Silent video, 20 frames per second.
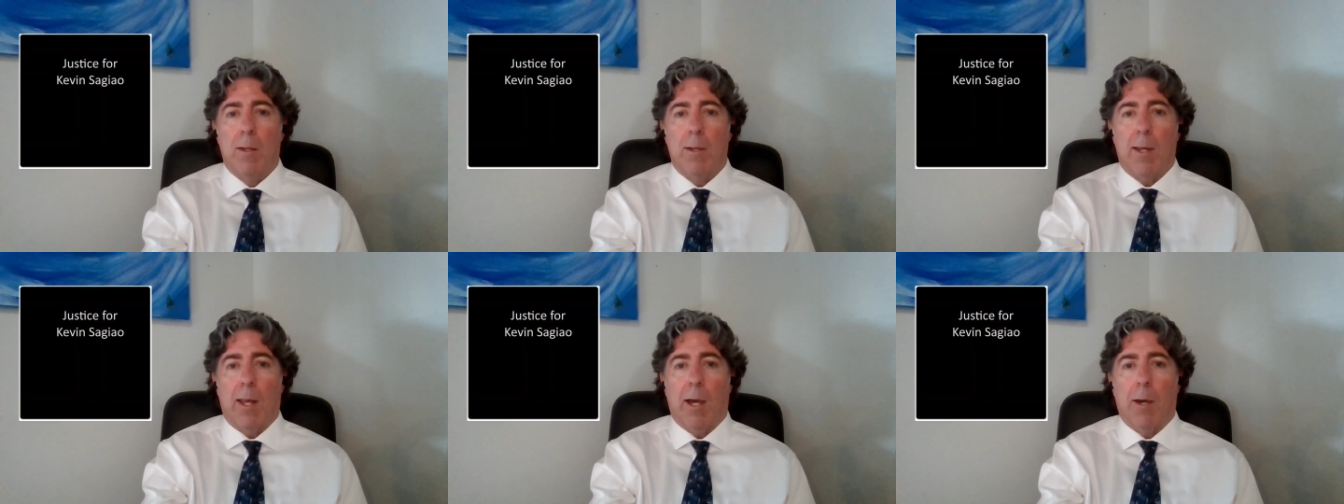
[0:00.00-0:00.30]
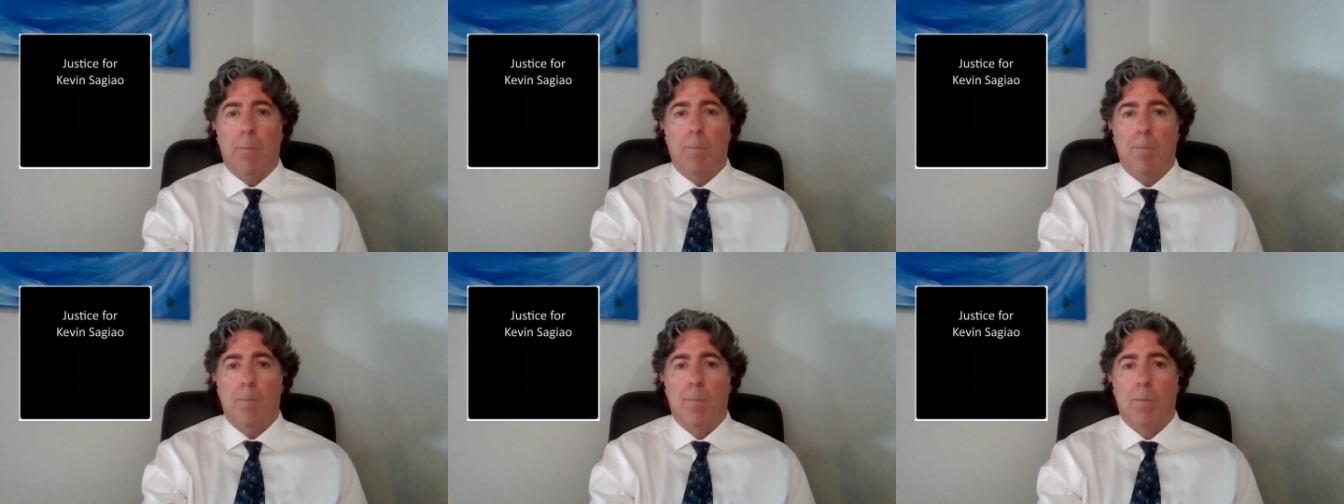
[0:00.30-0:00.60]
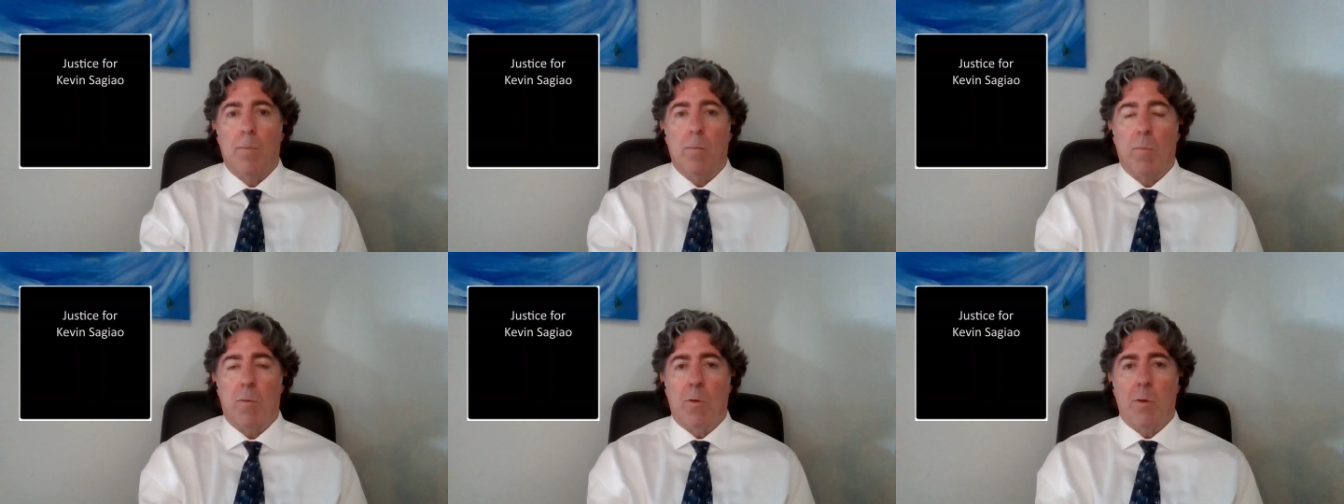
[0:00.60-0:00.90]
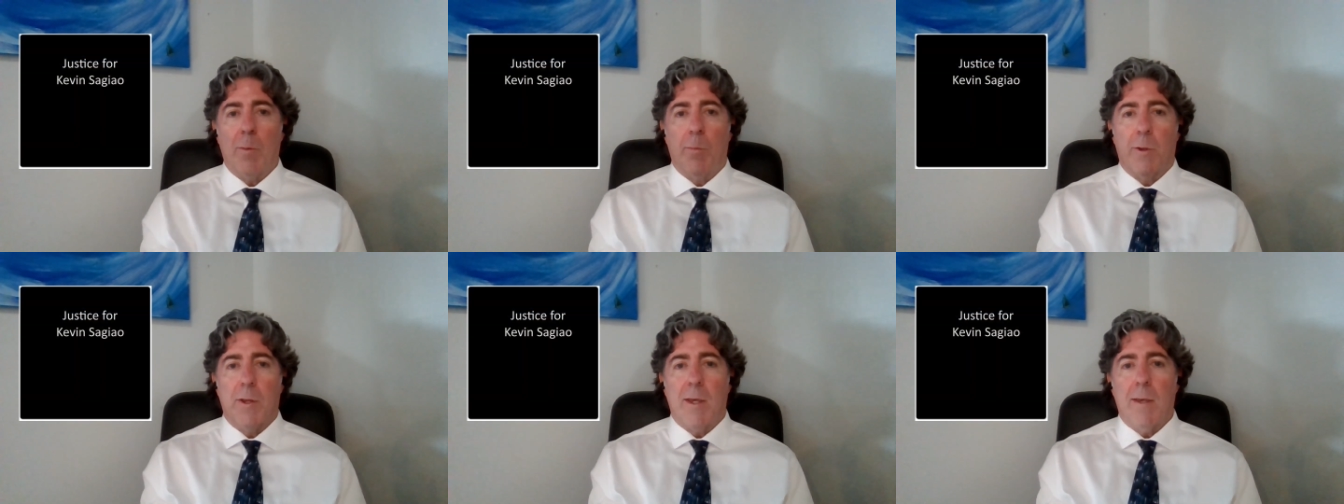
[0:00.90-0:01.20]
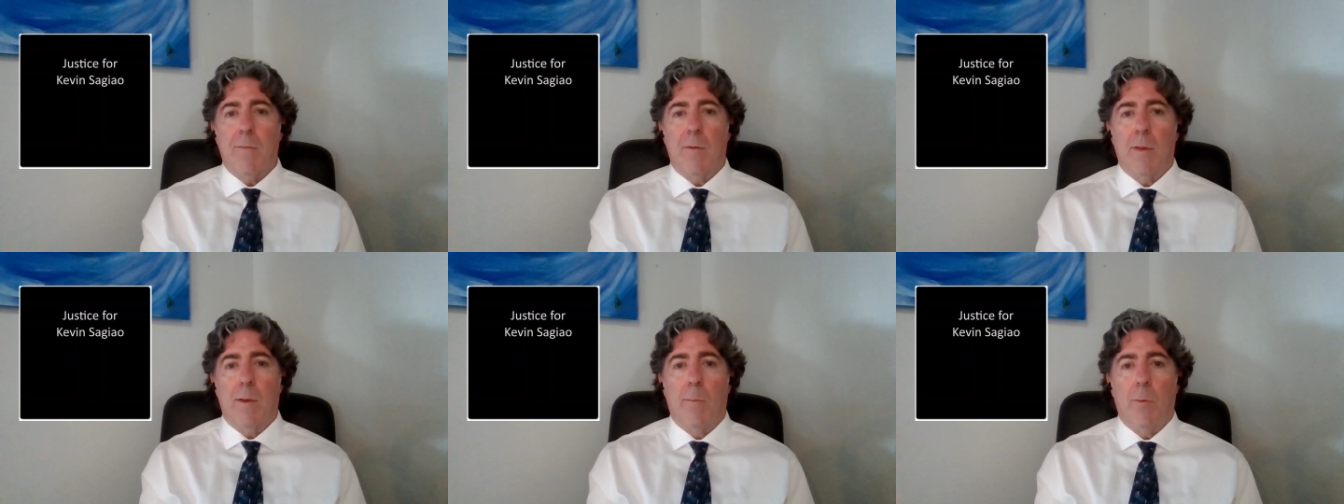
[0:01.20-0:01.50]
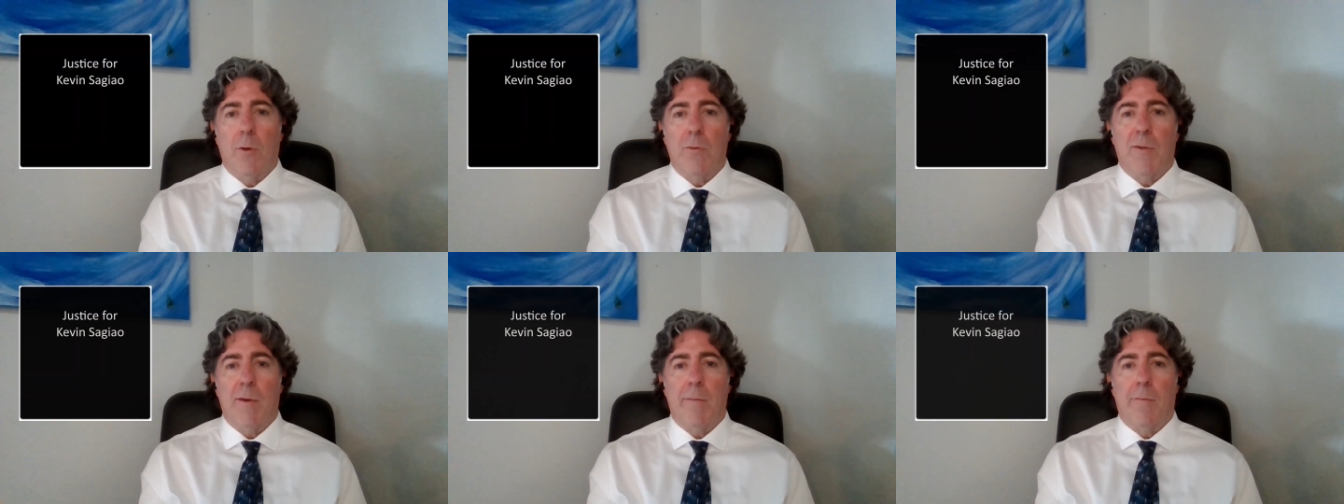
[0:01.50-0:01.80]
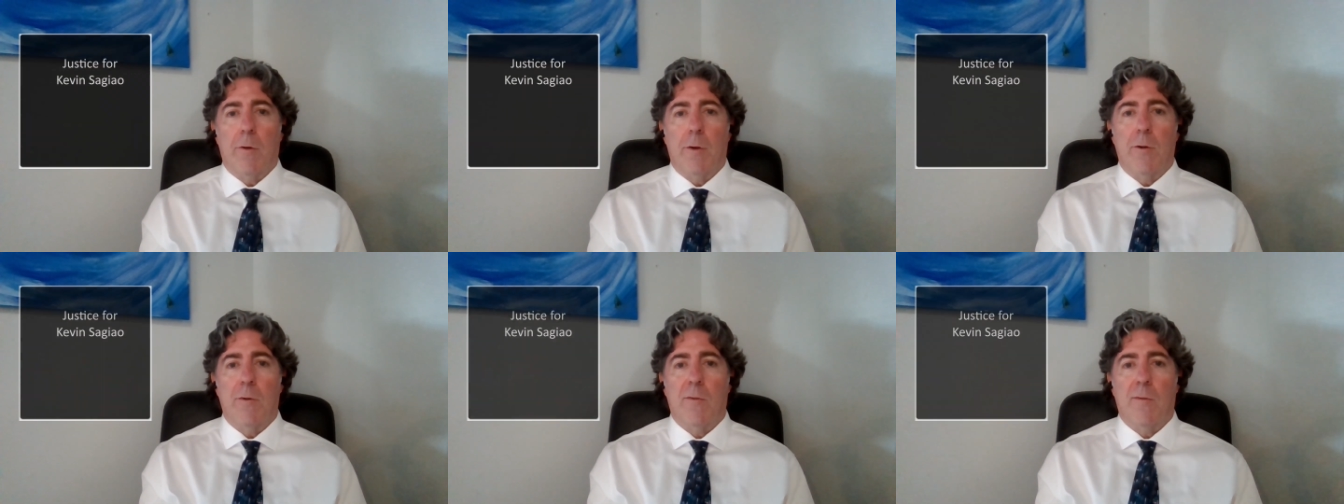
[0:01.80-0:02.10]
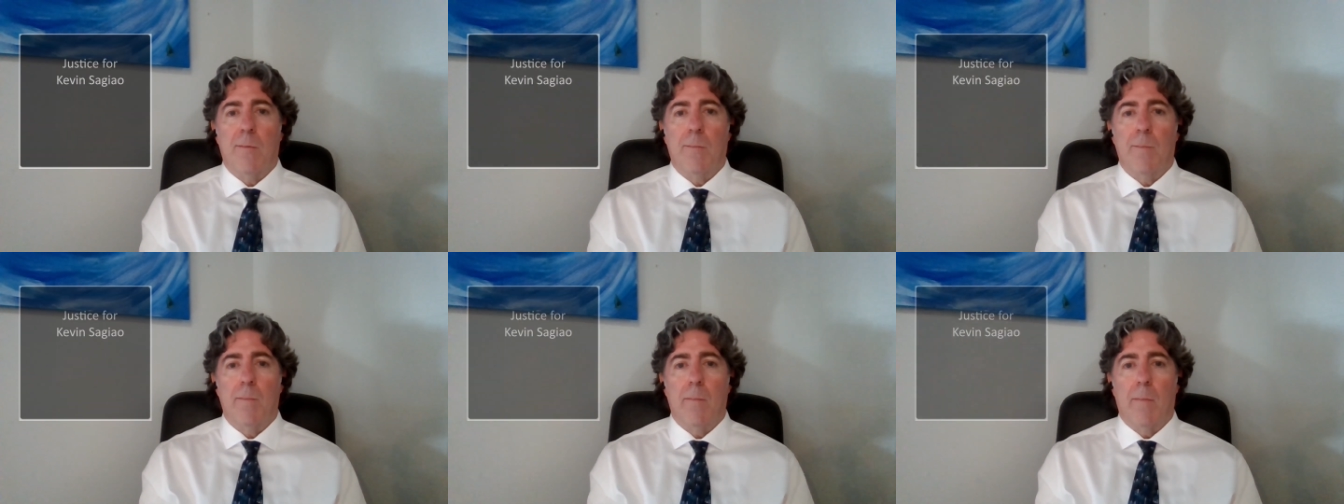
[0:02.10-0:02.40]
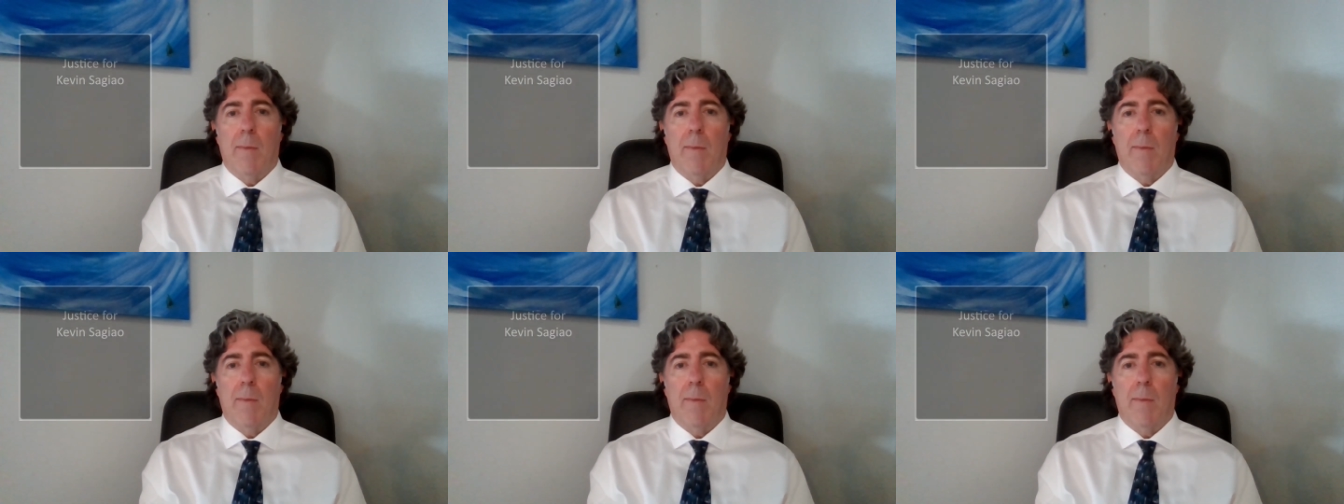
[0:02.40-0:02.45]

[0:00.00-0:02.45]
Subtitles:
Now, do you believe in the multiverse